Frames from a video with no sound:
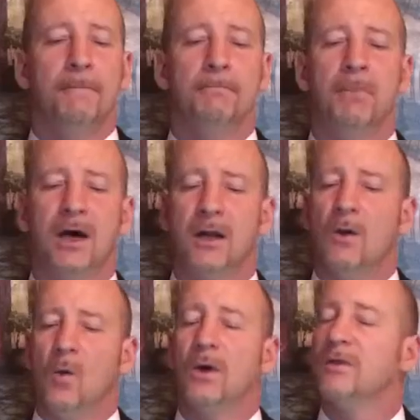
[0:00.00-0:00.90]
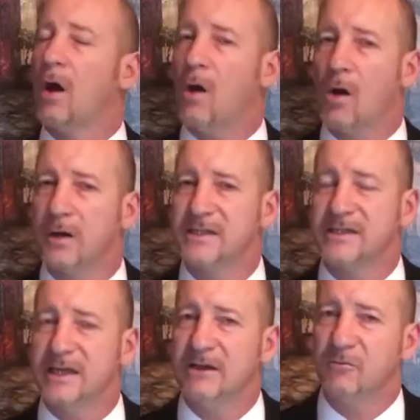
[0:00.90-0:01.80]
But one of the
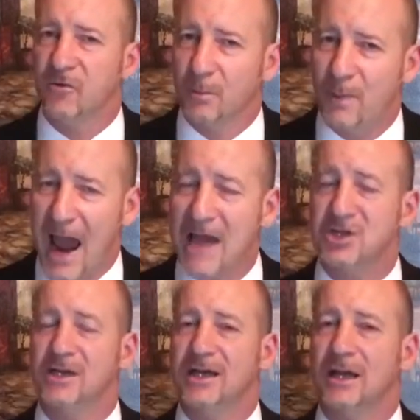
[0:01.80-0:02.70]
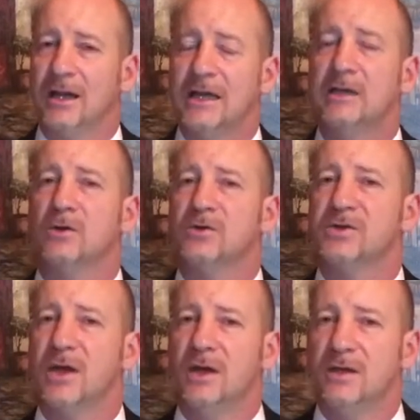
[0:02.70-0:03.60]
hardest things for passionate
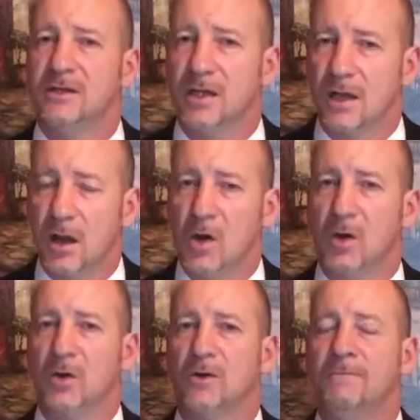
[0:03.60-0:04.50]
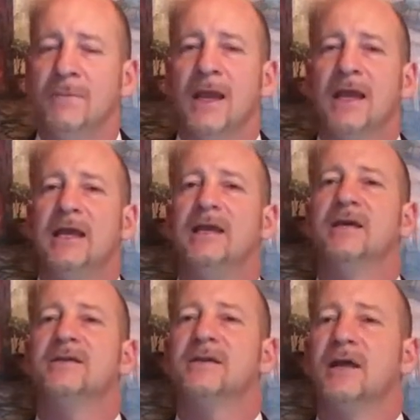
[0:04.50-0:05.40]
leaders to learn
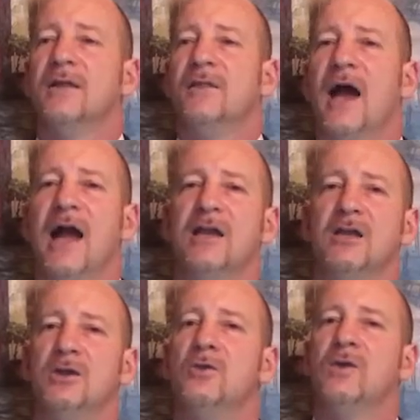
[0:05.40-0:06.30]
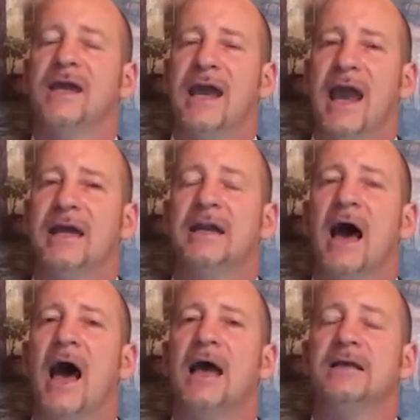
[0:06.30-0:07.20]
is that you
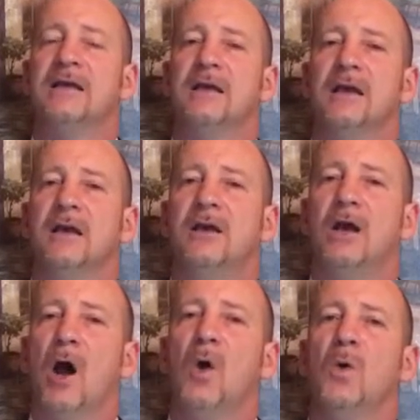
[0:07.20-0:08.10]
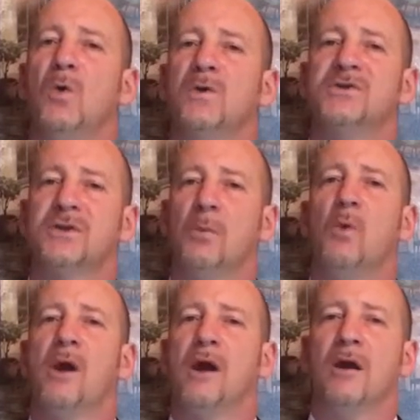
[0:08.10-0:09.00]
cannot go
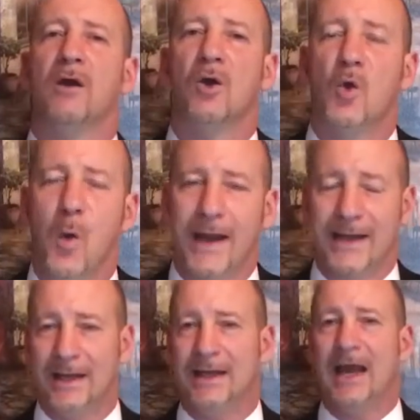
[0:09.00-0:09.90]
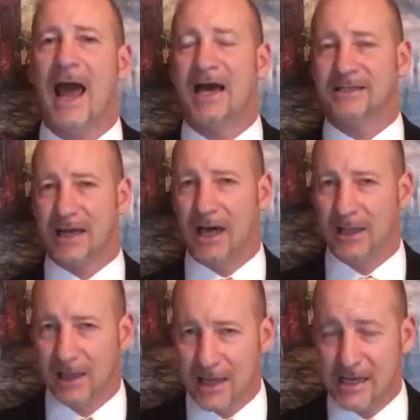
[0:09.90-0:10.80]
somewhere quickly as a
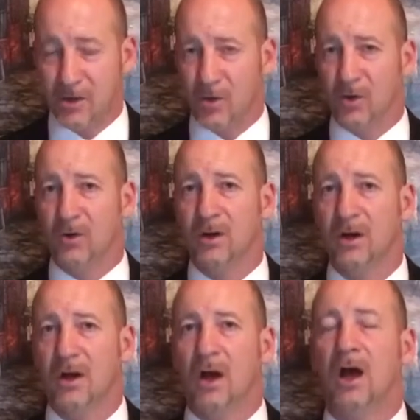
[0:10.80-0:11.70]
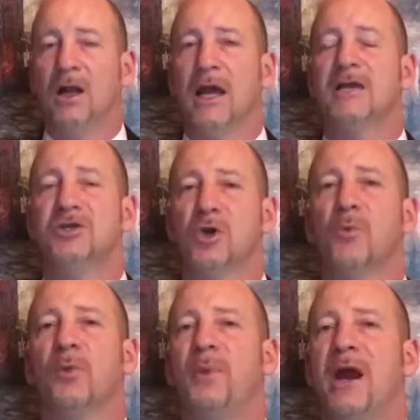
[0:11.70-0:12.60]
leader unless you're
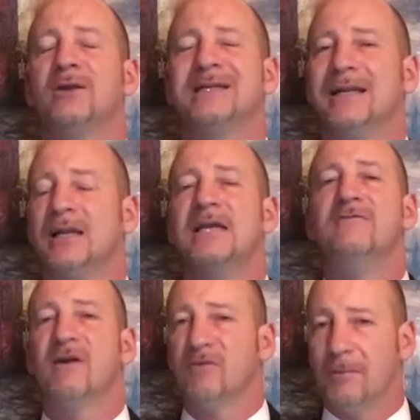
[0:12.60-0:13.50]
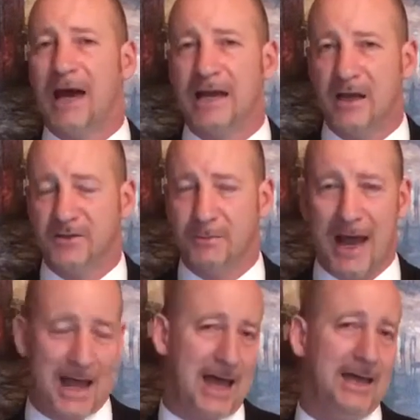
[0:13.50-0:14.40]
prepared to leave everybody else
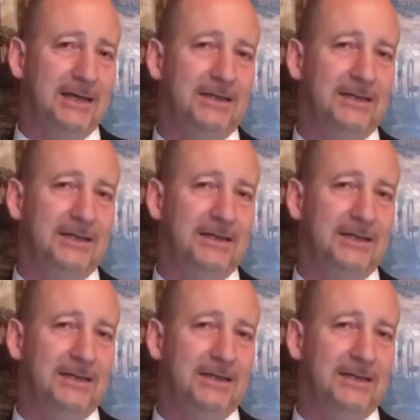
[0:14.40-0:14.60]
behind.